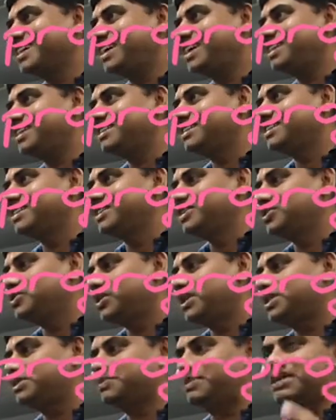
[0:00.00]
Correct?
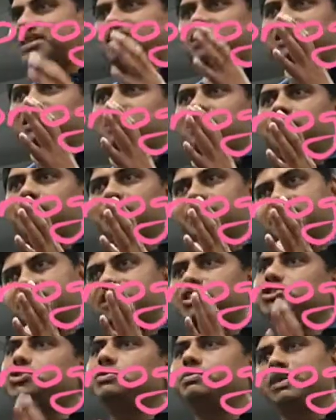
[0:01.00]
You expect that the
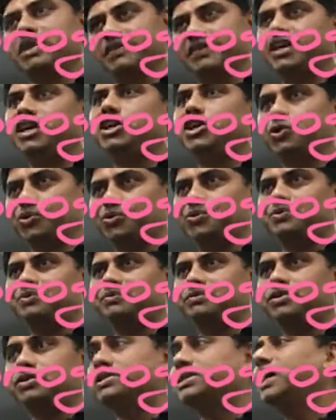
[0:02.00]
best thing should be given to you
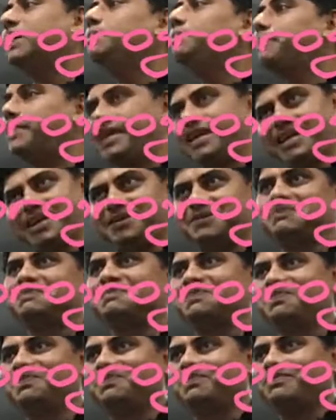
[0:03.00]
because I am paying.
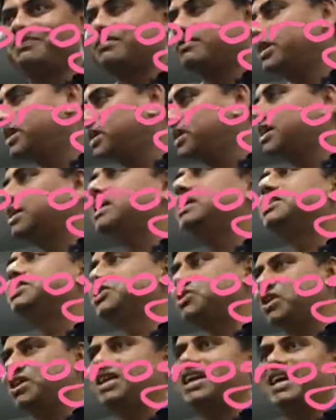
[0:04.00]
But here it
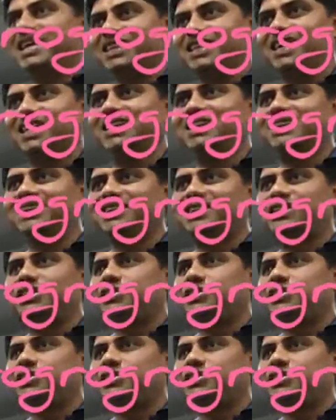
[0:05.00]
is not like that.